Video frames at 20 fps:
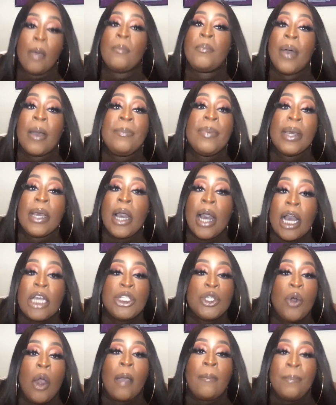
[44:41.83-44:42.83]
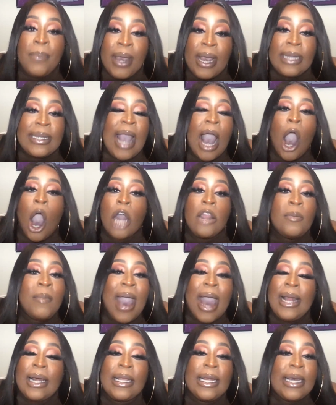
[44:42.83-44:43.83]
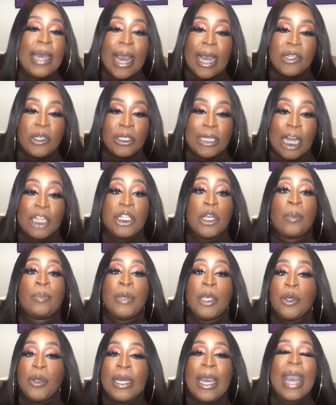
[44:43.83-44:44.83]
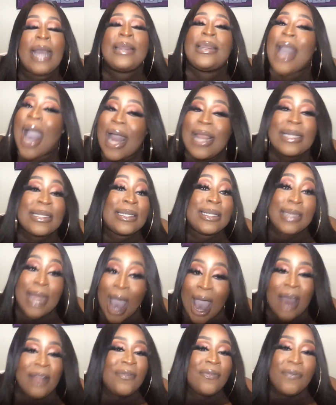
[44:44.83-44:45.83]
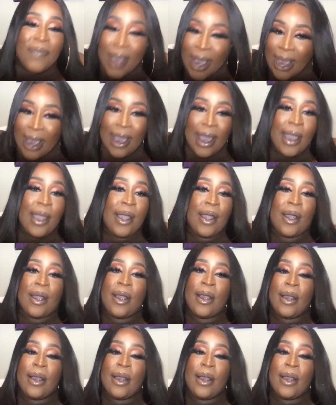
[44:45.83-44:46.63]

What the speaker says: But because you are big, that automatically cancels out your beauty. And that is not fair.